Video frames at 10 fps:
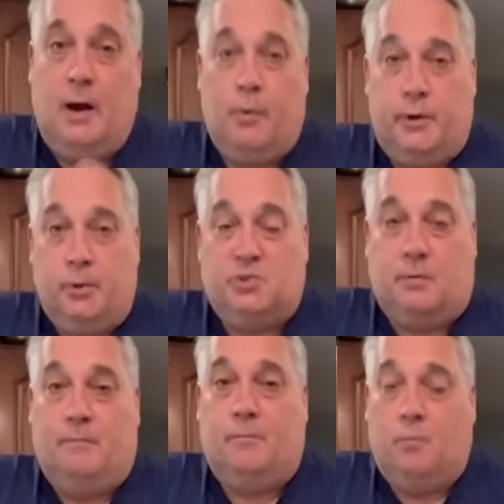how we use
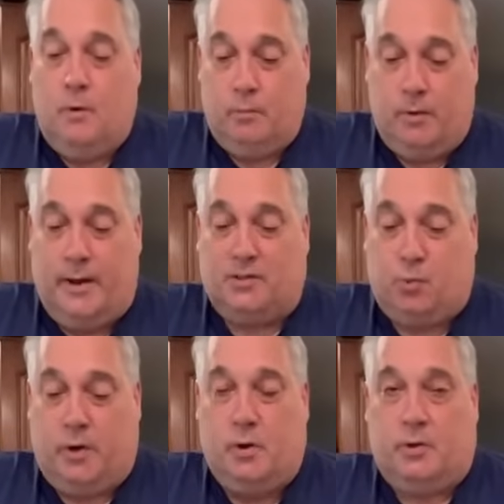them as
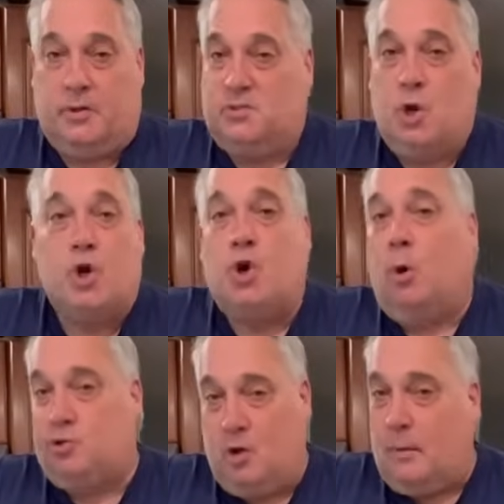we cook this.
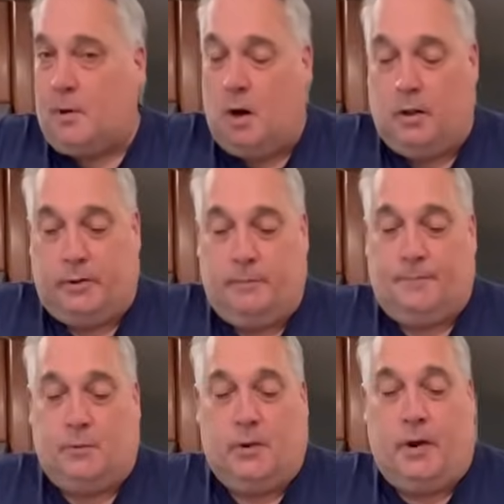No chopped garlic.
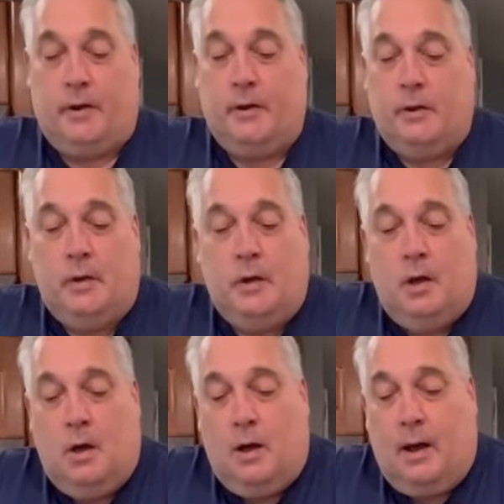Okay,
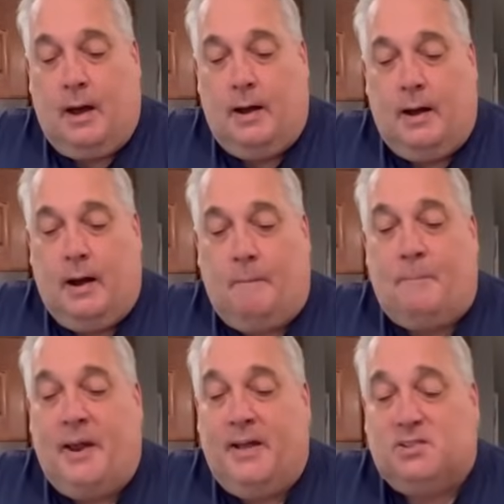
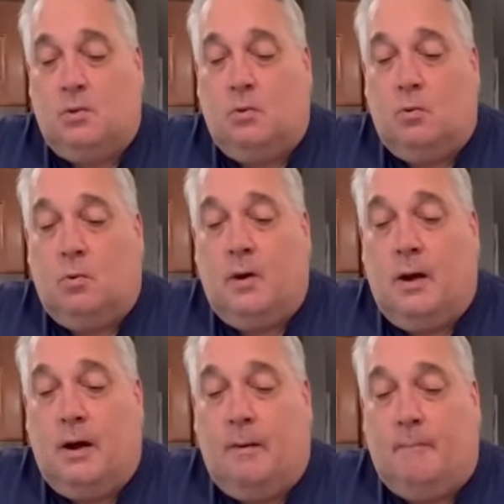basil.
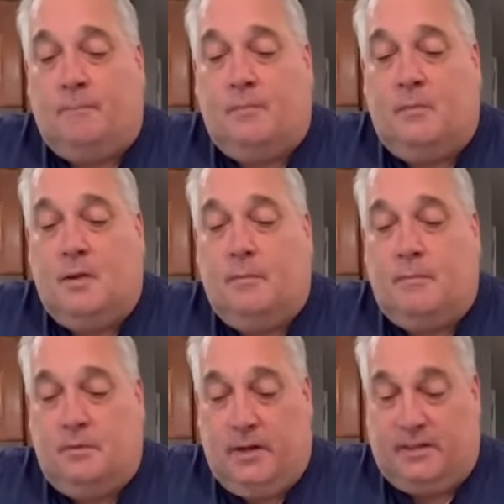
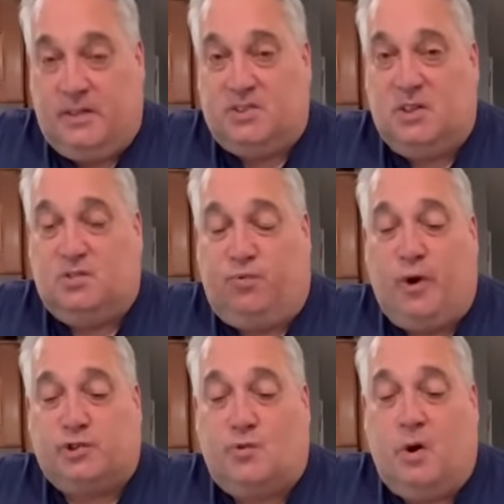Like this is
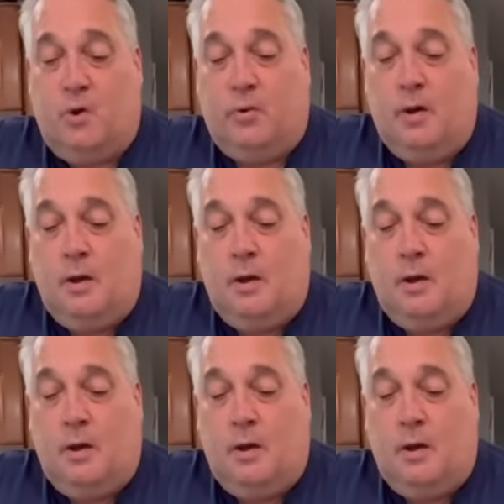fresh grown.